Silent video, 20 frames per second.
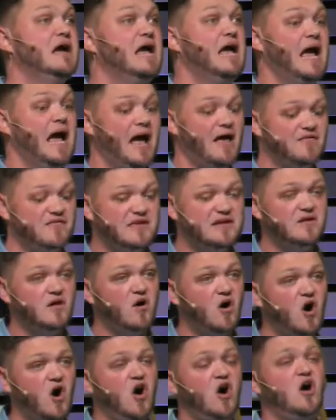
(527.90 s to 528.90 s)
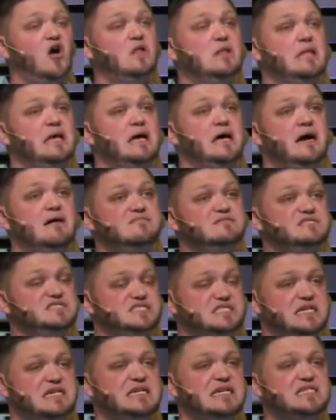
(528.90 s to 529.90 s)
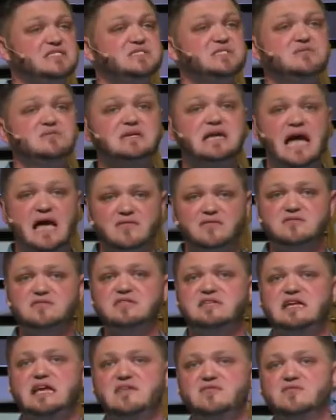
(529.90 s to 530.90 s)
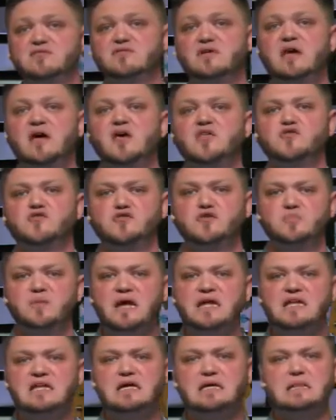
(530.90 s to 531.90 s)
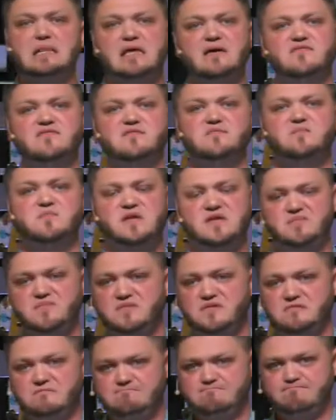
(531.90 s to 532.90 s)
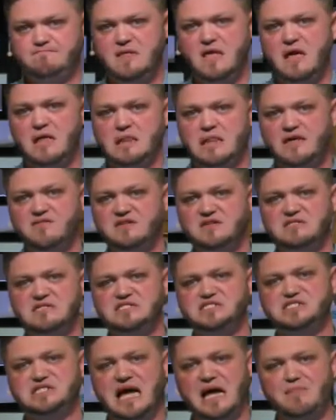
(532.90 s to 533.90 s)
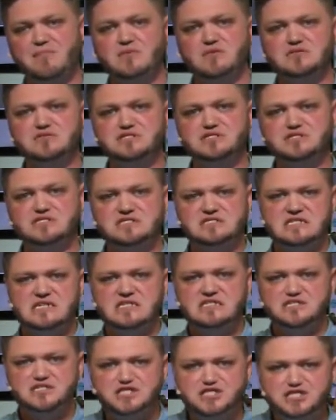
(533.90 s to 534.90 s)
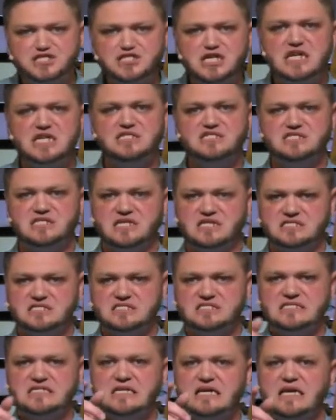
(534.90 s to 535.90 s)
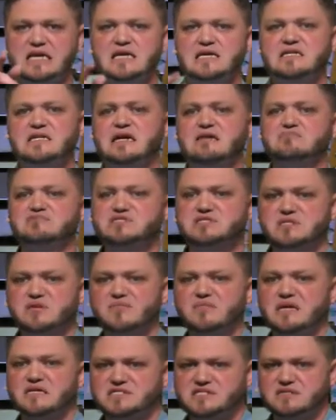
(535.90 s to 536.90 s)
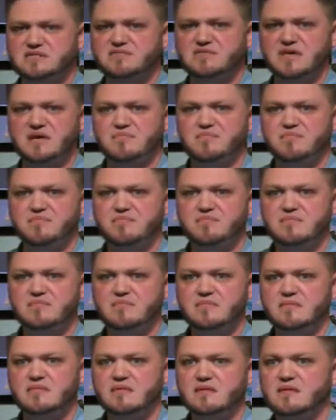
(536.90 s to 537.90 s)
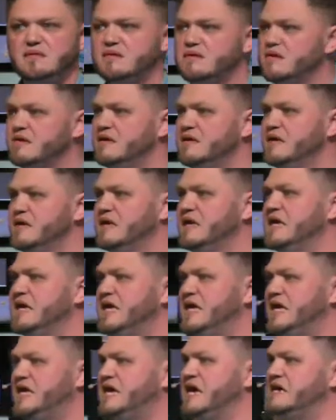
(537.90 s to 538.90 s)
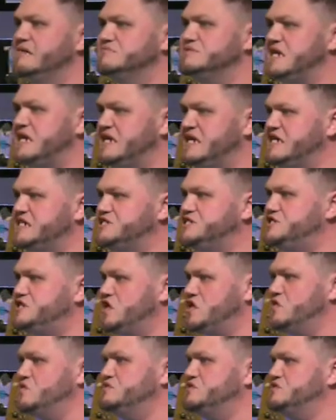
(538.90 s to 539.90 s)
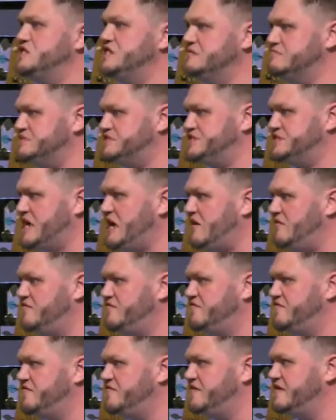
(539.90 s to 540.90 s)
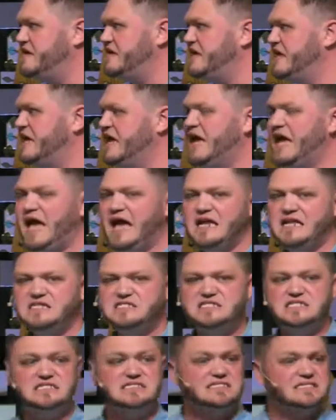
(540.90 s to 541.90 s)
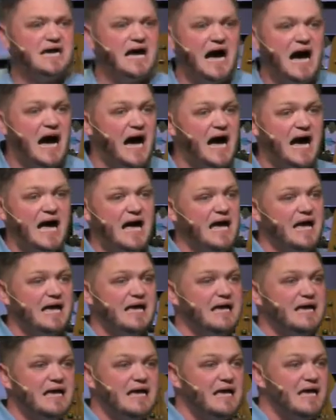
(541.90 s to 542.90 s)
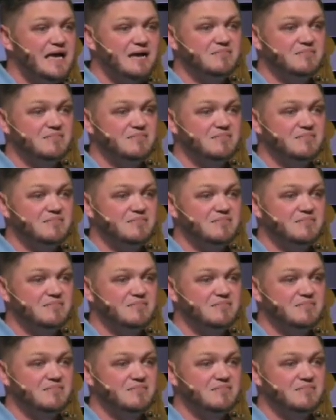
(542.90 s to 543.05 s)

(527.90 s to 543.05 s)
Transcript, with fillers: And then all of a sudden, as they're gathered together, the remaining 11 people, 11 disciples, Jesus comes in the midst of them. He comes and he shows himself. And he says, I am